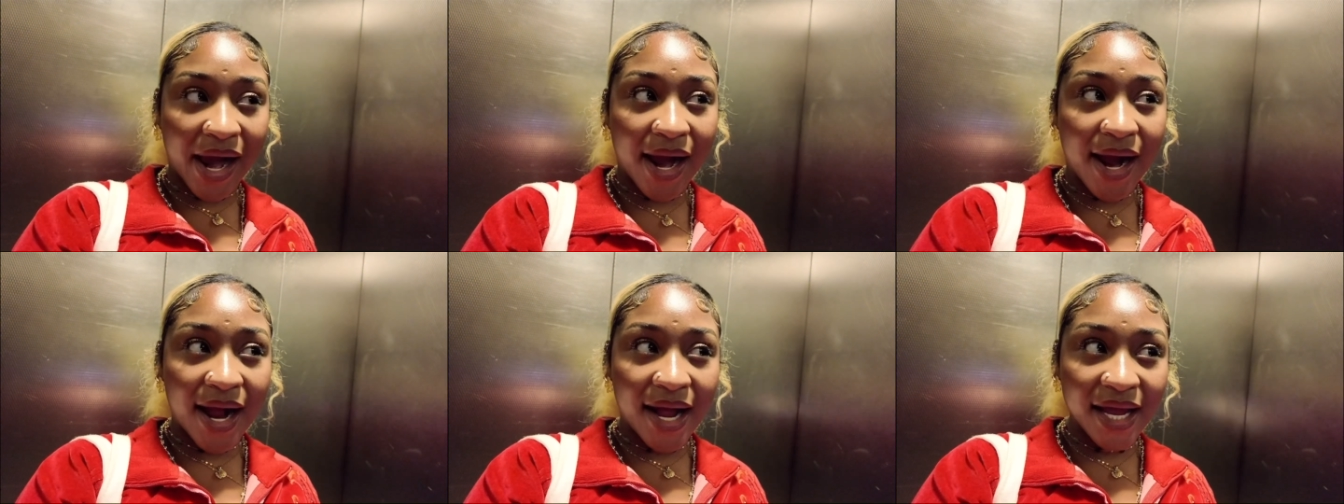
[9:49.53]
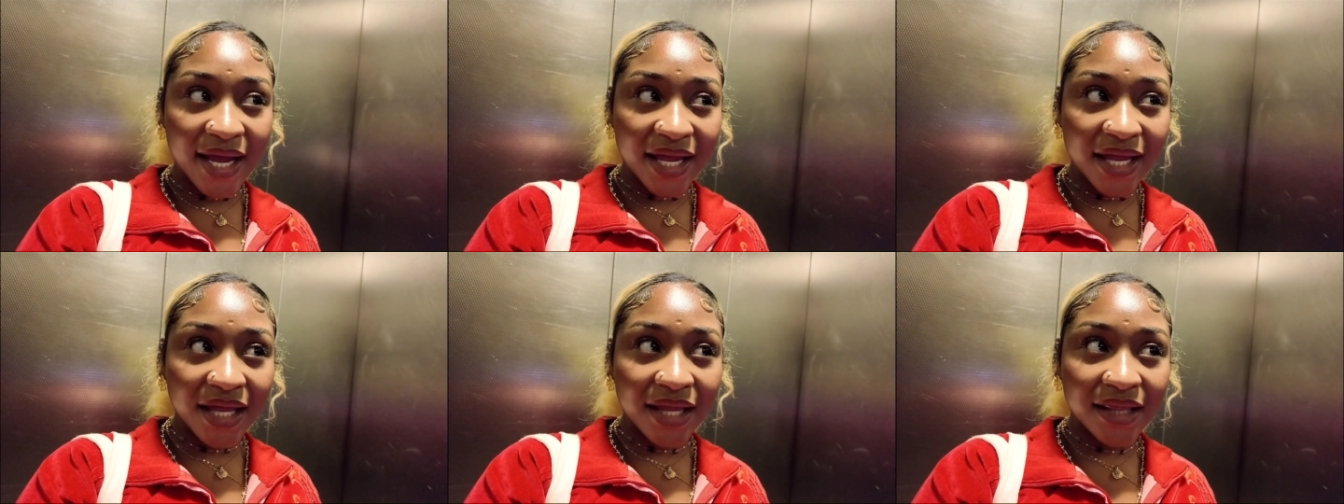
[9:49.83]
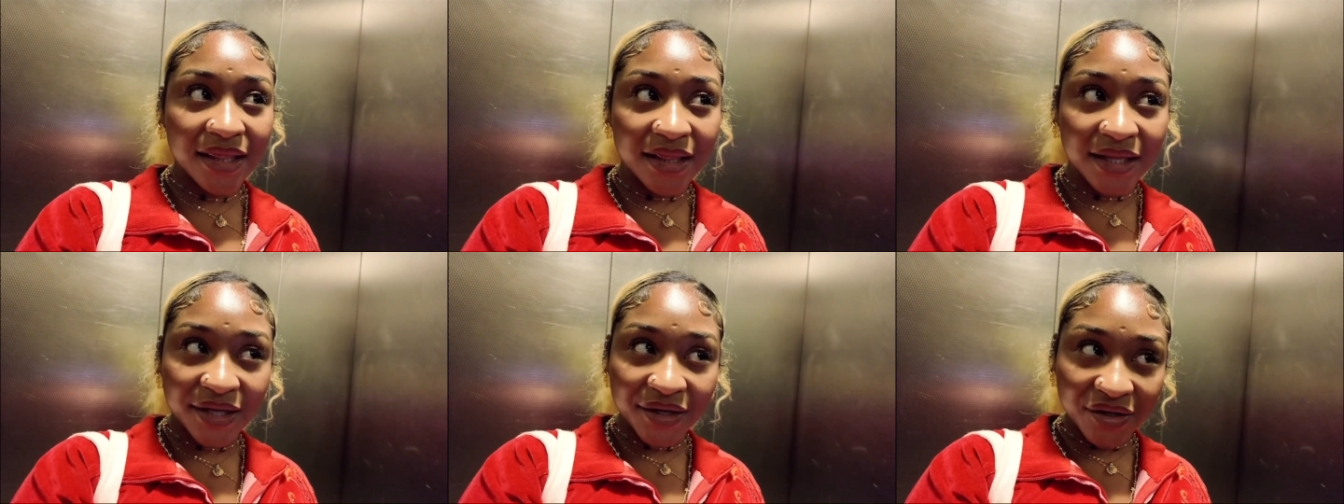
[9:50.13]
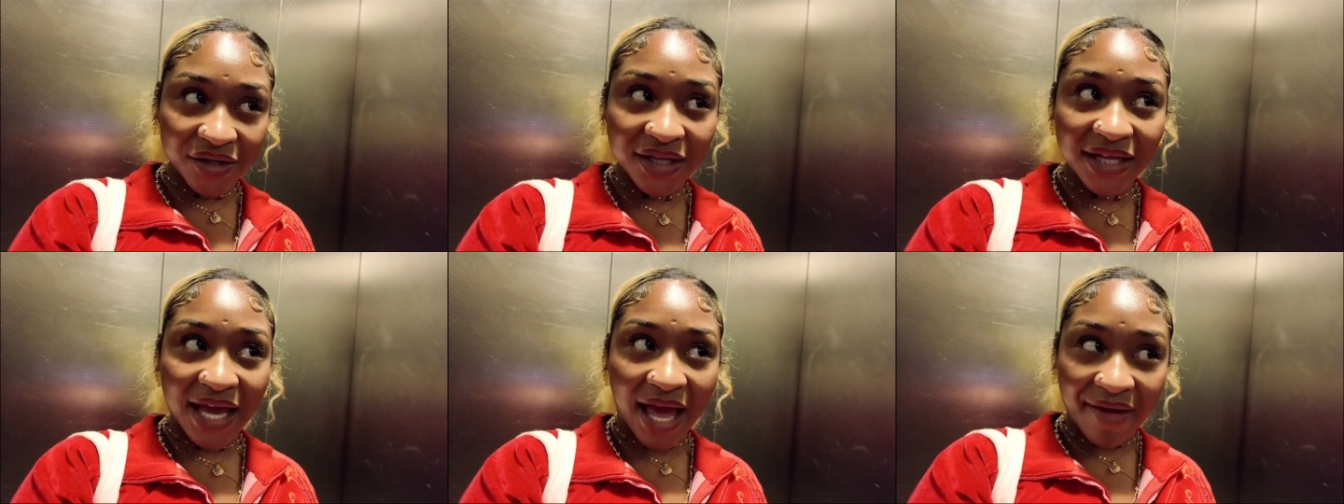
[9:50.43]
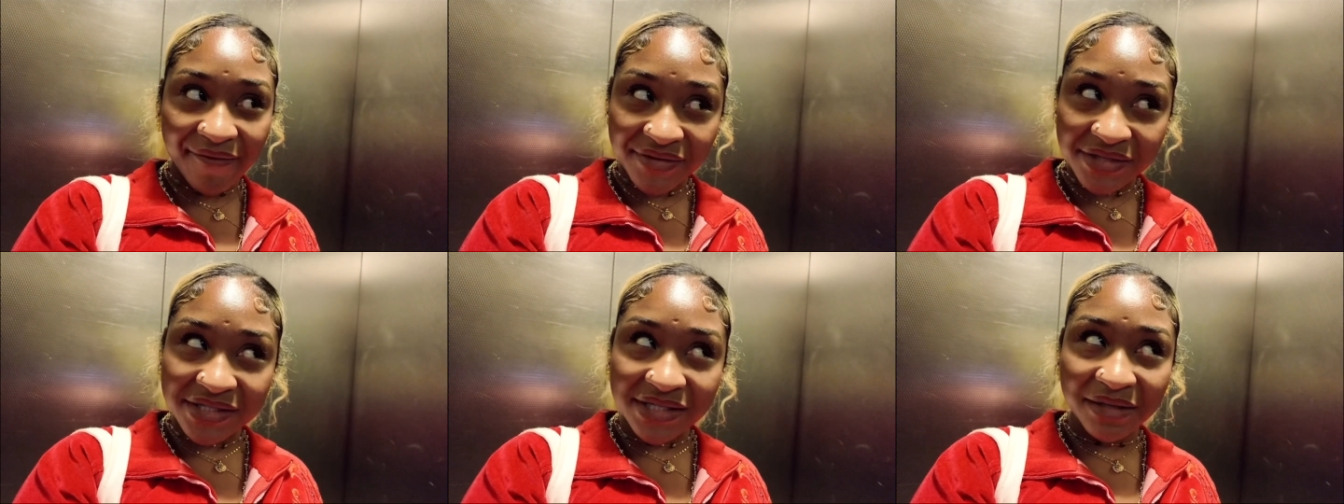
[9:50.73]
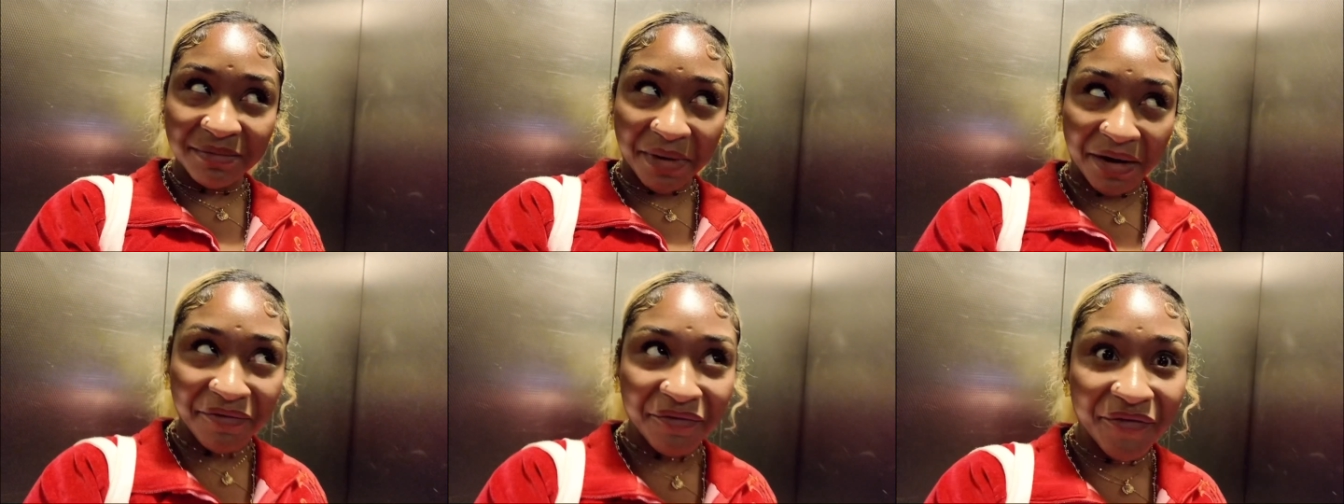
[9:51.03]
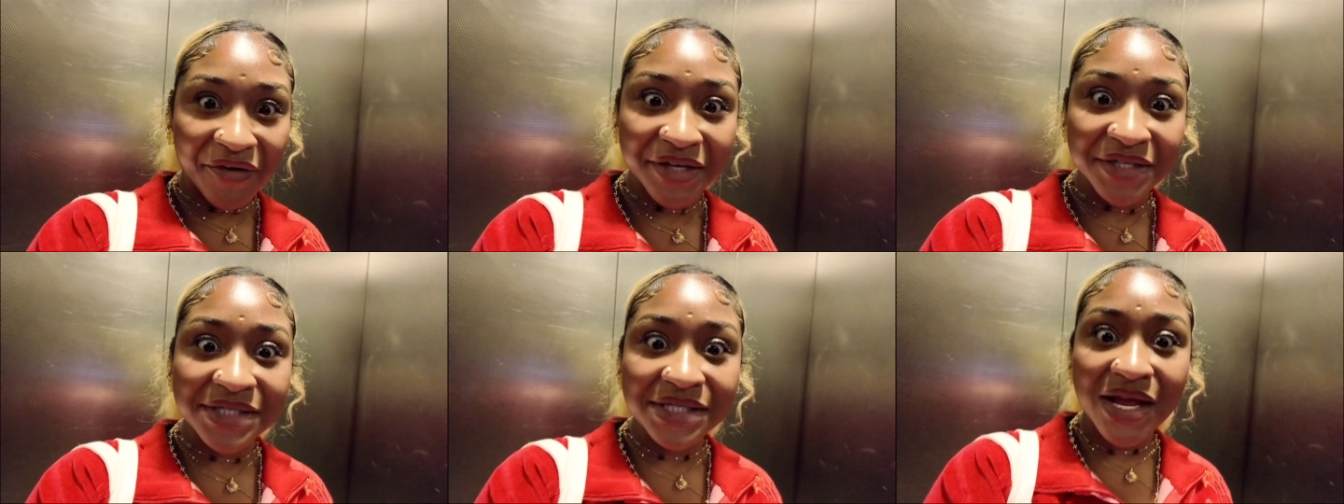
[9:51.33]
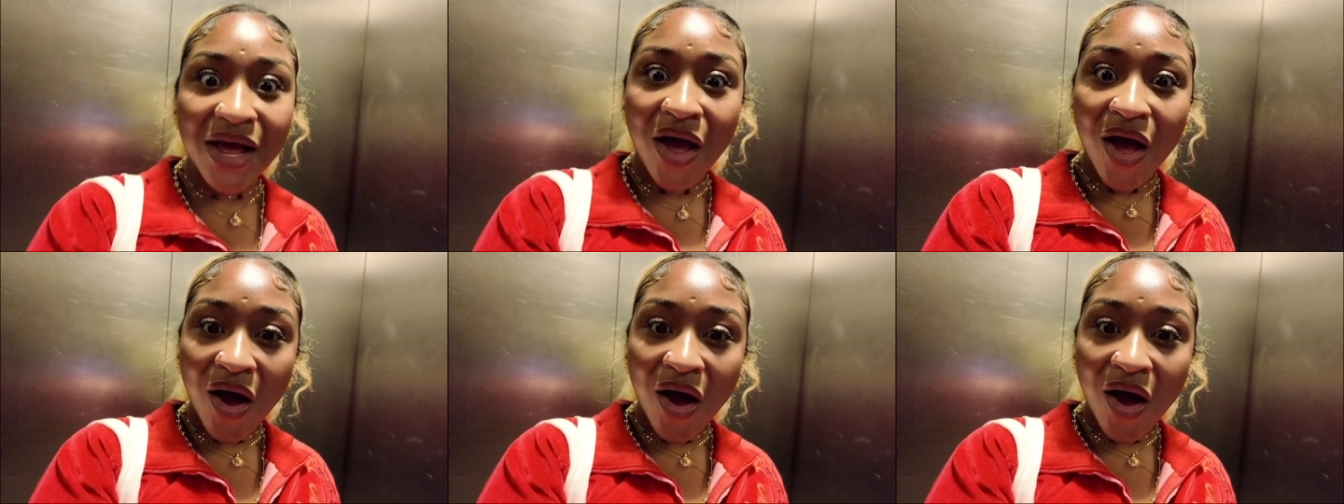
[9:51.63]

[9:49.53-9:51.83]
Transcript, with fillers: I literally haven't seen my friends